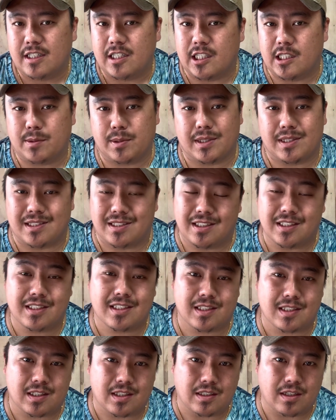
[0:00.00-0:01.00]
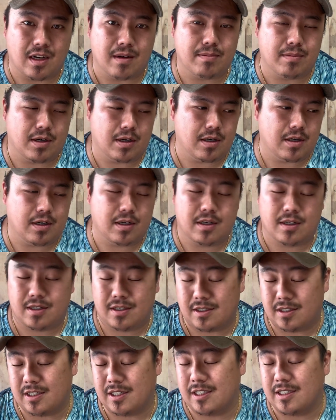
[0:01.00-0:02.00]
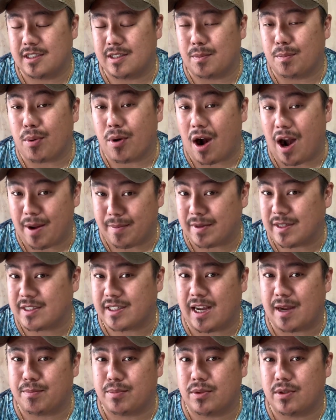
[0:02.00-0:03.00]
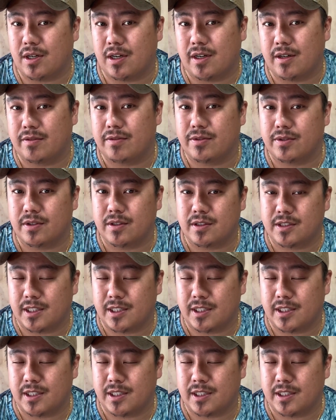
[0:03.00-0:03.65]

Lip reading: Is because this young bird is the prime example of